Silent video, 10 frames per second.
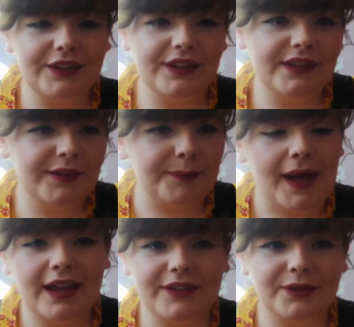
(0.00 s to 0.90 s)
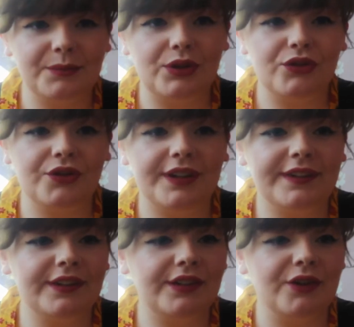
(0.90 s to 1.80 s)
spark some
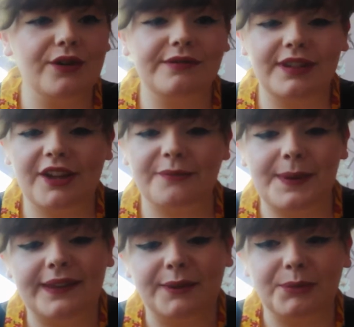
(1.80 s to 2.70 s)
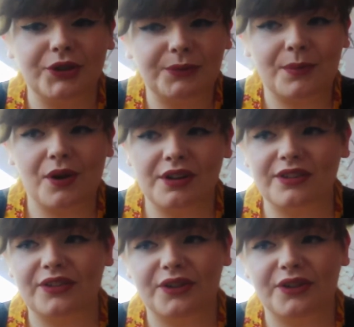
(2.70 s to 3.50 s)
interest. Hopefully I've made some good points.